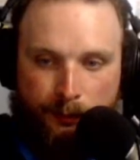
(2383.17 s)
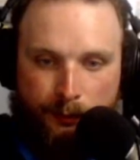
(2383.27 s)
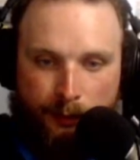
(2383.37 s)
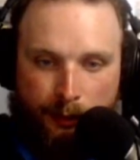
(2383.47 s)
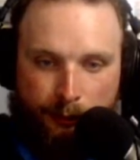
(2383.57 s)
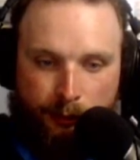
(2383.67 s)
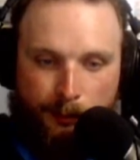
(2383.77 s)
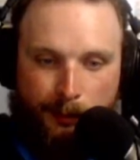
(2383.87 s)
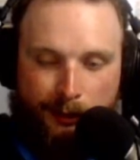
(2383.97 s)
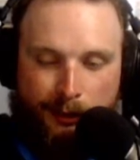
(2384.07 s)
Honestly,
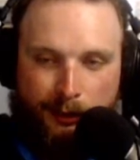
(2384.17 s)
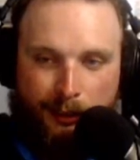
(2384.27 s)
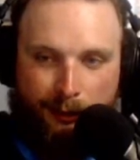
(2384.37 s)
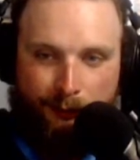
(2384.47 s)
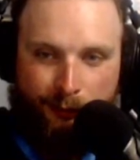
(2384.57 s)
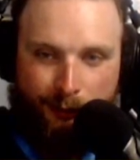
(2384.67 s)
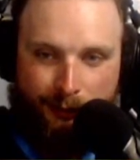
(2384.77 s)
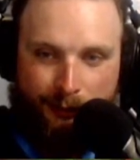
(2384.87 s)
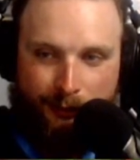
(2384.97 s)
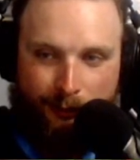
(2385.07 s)
medkit kind of feels
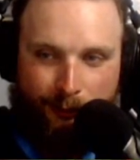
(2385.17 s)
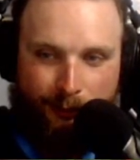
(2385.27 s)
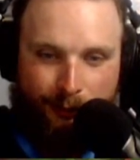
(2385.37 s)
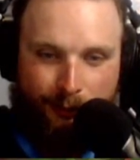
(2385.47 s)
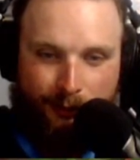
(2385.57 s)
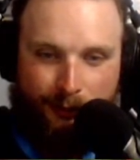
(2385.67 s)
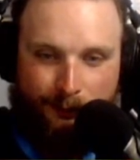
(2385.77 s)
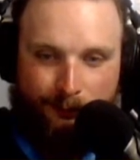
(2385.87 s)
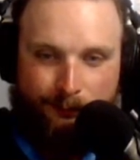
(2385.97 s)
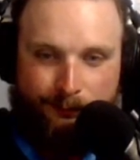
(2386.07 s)
like a really good
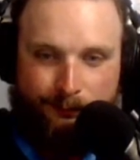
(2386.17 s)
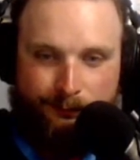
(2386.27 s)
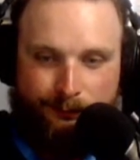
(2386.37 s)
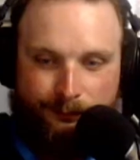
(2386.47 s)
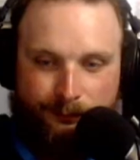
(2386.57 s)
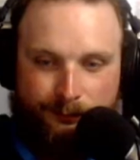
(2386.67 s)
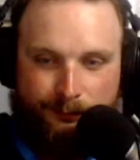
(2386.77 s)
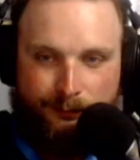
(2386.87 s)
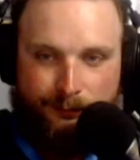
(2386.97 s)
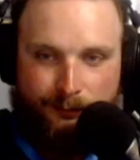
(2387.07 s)
thing.
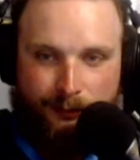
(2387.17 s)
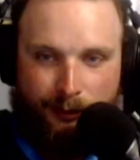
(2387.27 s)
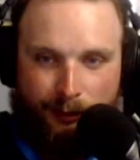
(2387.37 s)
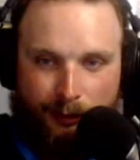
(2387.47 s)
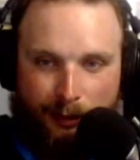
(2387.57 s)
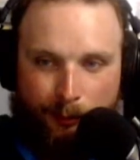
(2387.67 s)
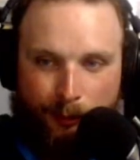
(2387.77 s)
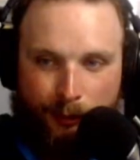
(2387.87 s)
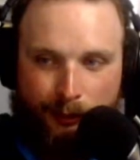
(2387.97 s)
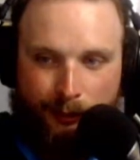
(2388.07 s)
A lot more
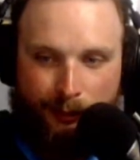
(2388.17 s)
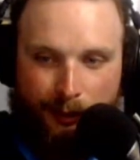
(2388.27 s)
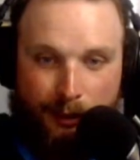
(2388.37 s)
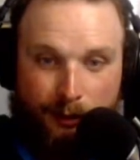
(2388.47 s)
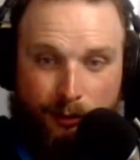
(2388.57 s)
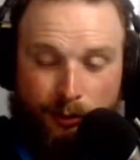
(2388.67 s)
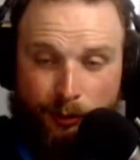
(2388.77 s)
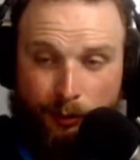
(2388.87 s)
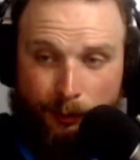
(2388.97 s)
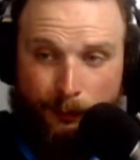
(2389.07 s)
healing
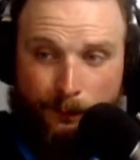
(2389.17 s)
into